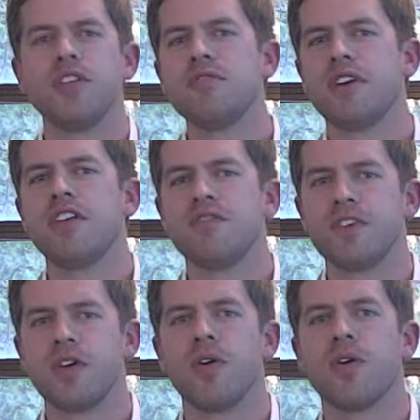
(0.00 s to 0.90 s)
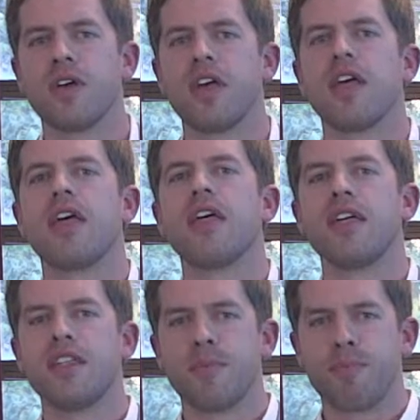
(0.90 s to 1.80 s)
you interview,
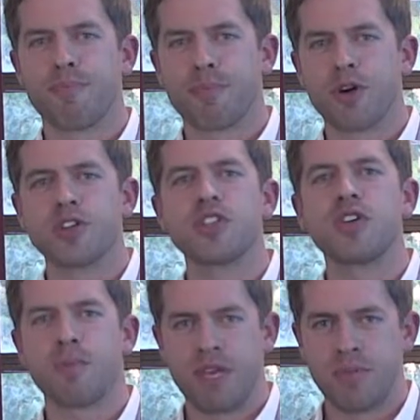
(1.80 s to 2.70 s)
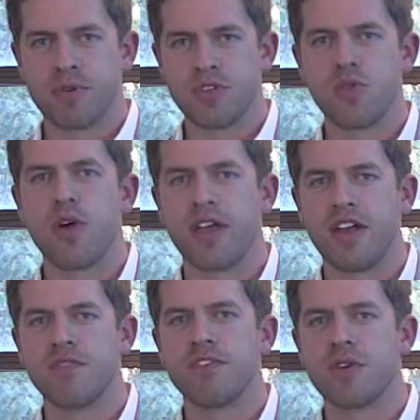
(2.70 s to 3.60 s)
the person or people you are
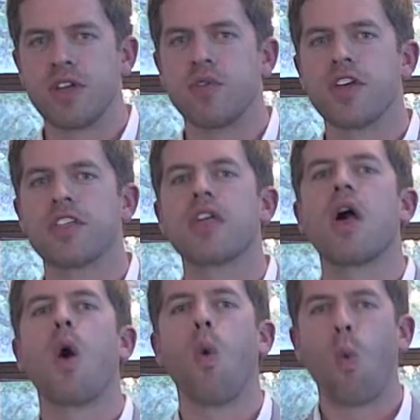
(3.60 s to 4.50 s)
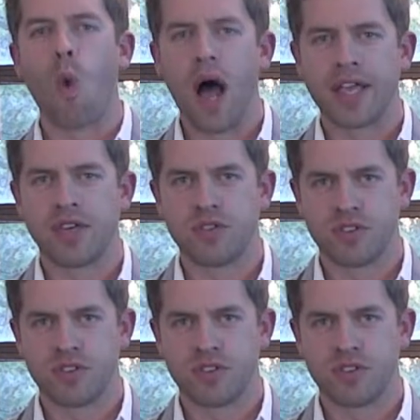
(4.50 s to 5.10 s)
interviewing with want you to